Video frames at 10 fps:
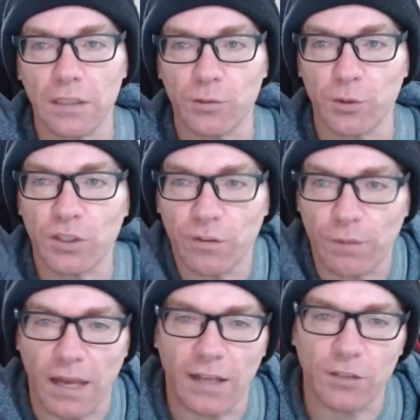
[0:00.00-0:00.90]
They're supposed to give
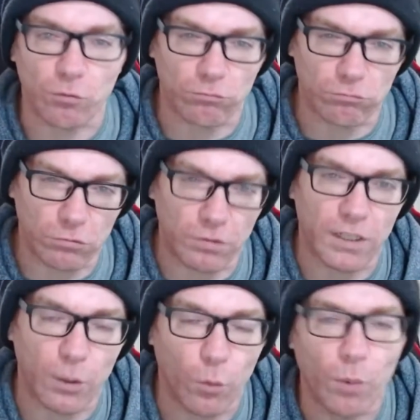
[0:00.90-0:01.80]
them that extra.
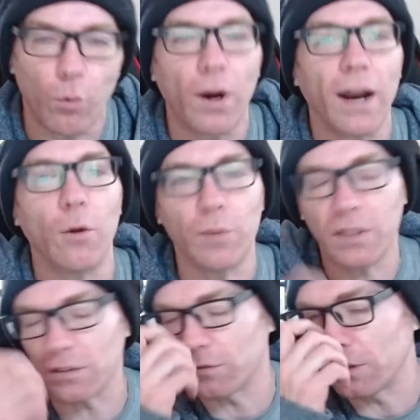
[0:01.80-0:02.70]
They get one more out
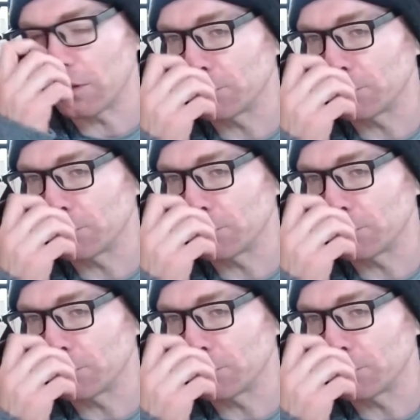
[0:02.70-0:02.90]
because of it.